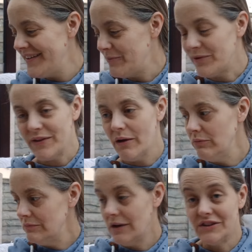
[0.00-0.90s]
We'll think, oh,
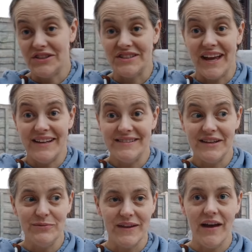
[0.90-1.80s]
I'm just scared
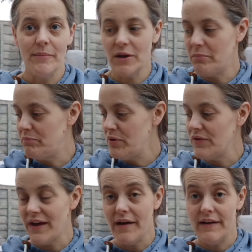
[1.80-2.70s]
Sid with it. I'm going to put
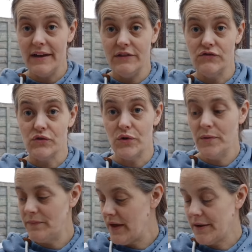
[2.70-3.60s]
that in the drawer
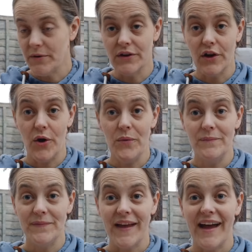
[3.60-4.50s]
and I'm going to go
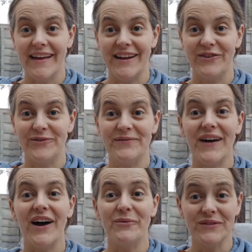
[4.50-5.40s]
and get on.
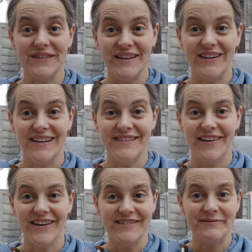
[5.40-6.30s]
I will see you later,
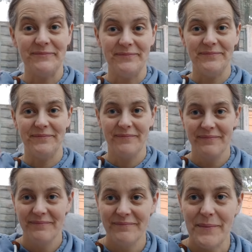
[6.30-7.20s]
guys.
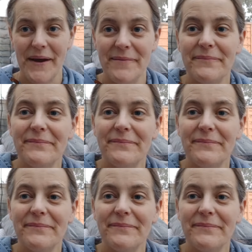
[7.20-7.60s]
Bye-bye.